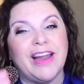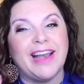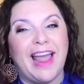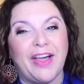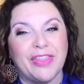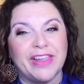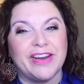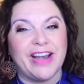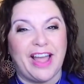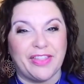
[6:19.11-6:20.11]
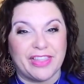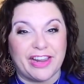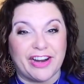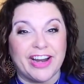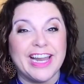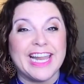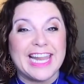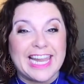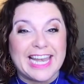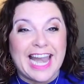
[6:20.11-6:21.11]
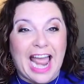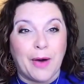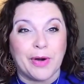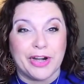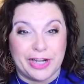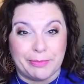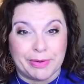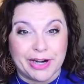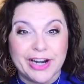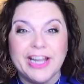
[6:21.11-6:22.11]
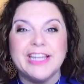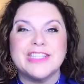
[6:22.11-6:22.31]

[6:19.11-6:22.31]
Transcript: and healthier and healthier in our number.